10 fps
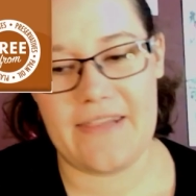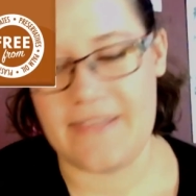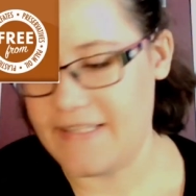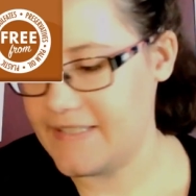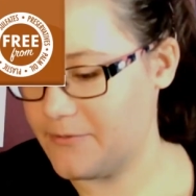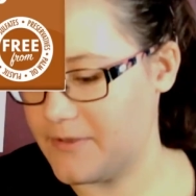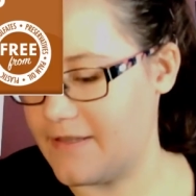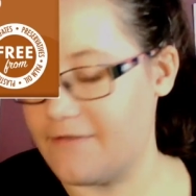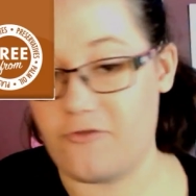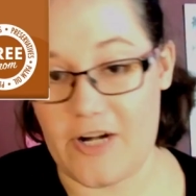This was
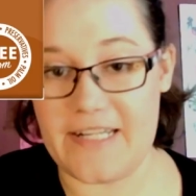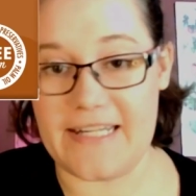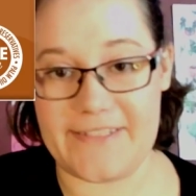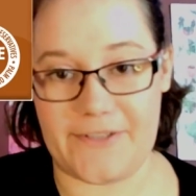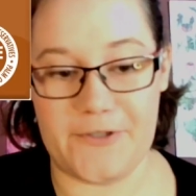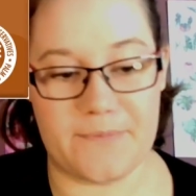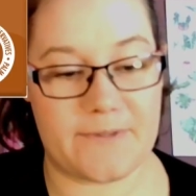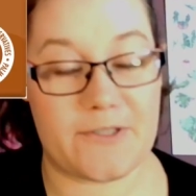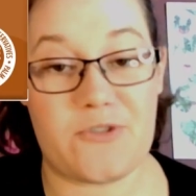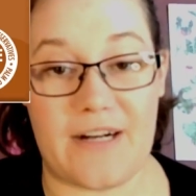the Friendly Soap
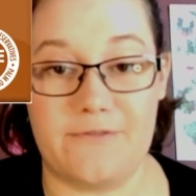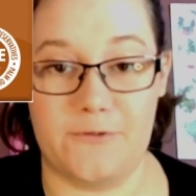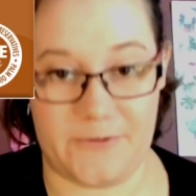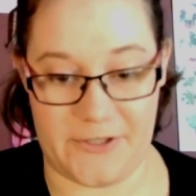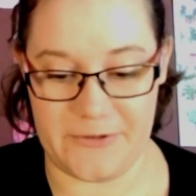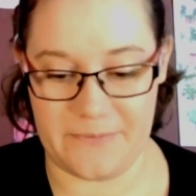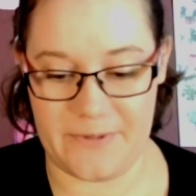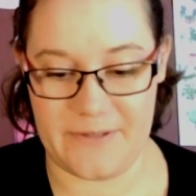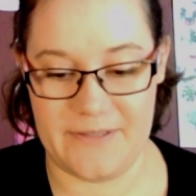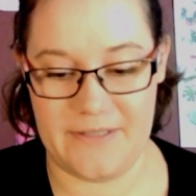travel soap.
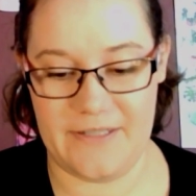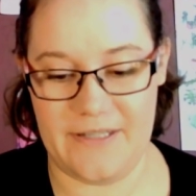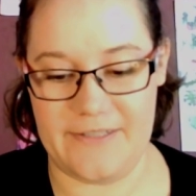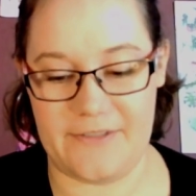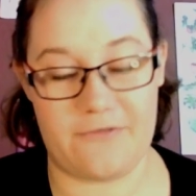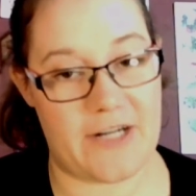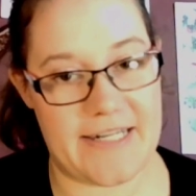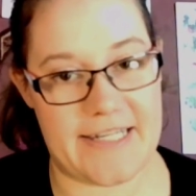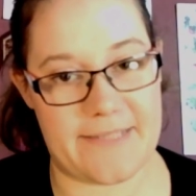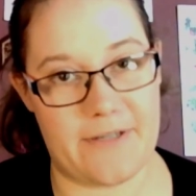So
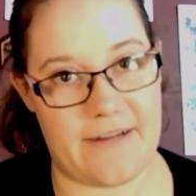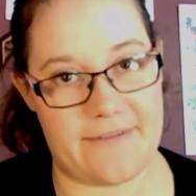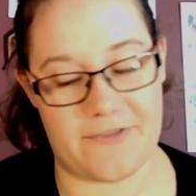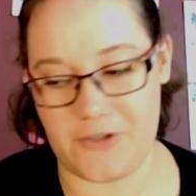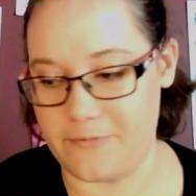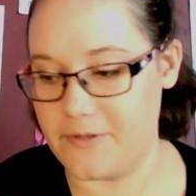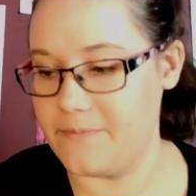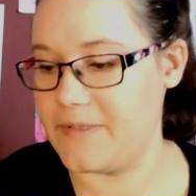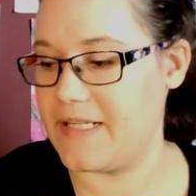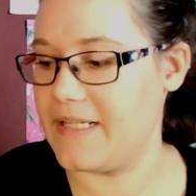Friendly is my favourite soap
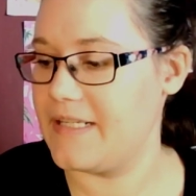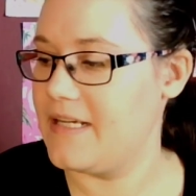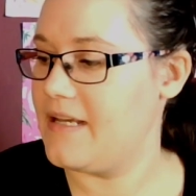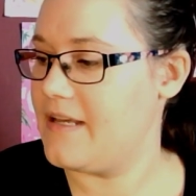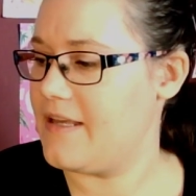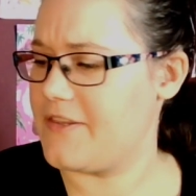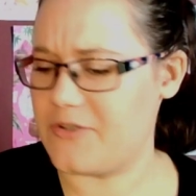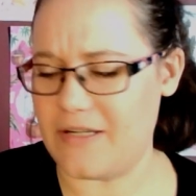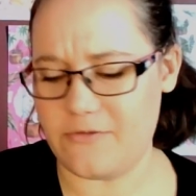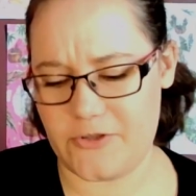company. The
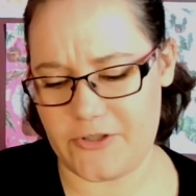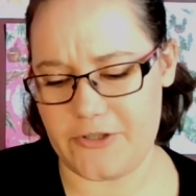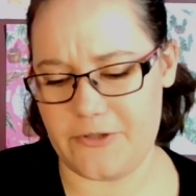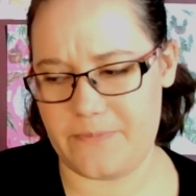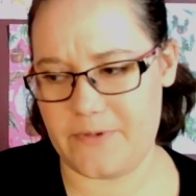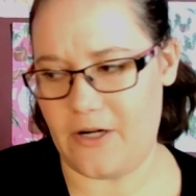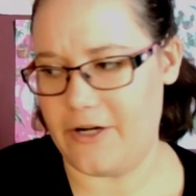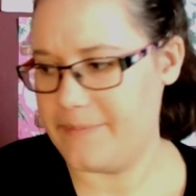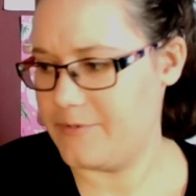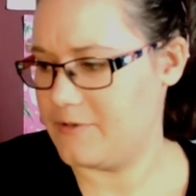travel soap,
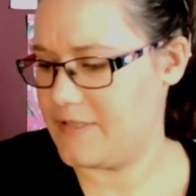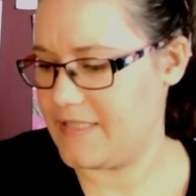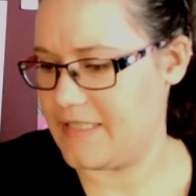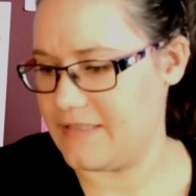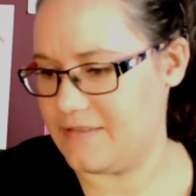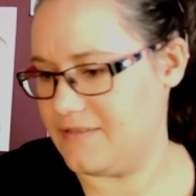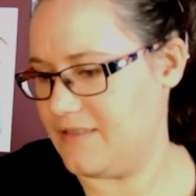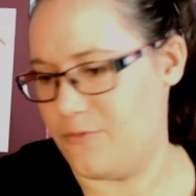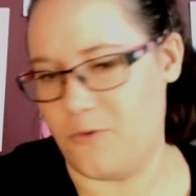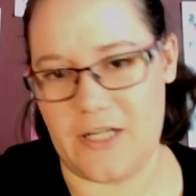I bought it
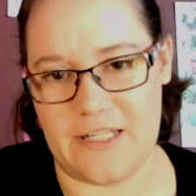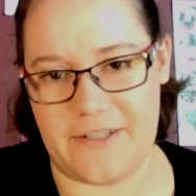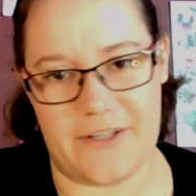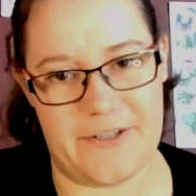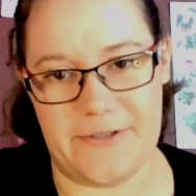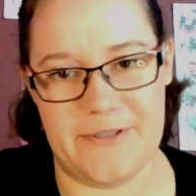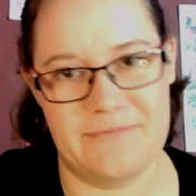a while ago.